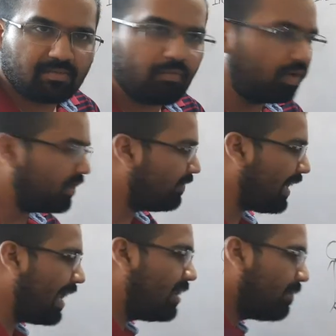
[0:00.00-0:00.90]
whatever
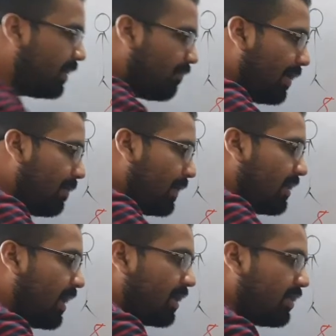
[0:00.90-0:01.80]
element will be
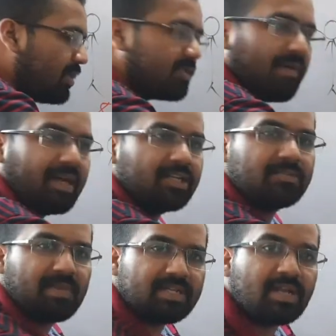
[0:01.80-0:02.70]
there in this vacant
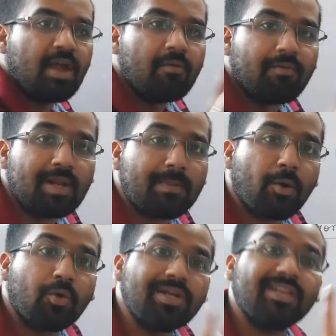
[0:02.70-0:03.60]
space will be
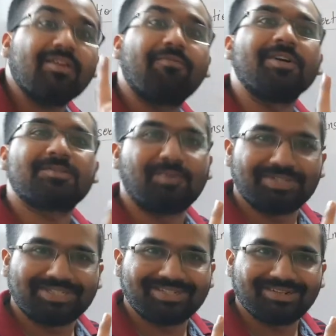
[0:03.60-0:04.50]
holding the first
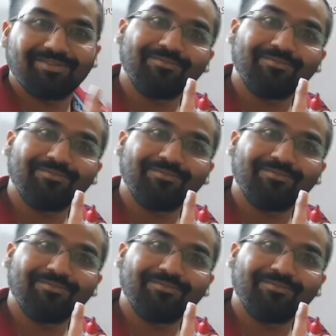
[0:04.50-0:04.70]
position,